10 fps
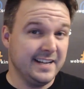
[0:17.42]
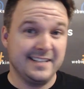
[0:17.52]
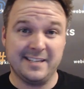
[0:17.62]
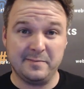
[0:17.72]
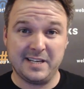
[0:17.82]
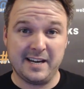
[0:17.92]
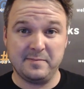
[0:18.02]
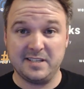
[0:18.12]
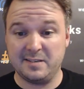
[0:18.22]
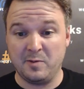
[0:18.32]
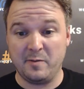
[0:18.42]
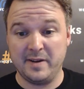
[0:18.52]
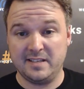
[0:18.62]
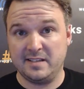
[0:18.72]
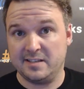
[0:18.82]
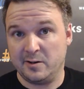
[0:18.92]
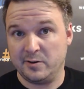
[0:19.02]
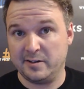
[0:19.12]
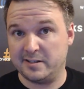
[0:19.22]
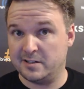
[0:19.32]
Sometimes a small business
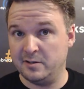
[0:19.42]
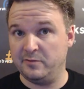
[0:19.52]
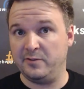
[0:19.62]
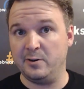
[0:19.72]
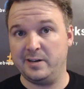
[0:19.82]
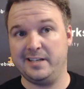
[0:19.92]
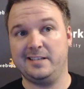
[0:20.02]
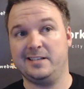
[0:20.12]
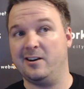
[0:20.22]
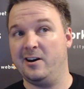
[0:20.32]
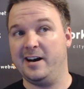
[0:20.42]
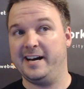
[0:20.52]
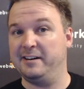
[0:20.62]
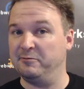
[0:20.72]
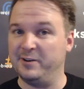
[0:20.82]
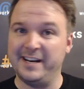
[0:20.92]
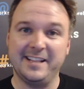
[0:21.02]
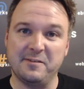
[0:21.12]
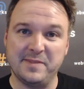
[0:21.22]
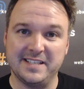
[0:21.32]
owner is too focused on running
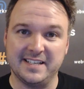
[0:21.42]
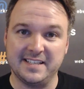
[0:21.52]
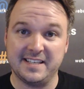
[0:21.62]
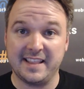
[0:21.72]
their business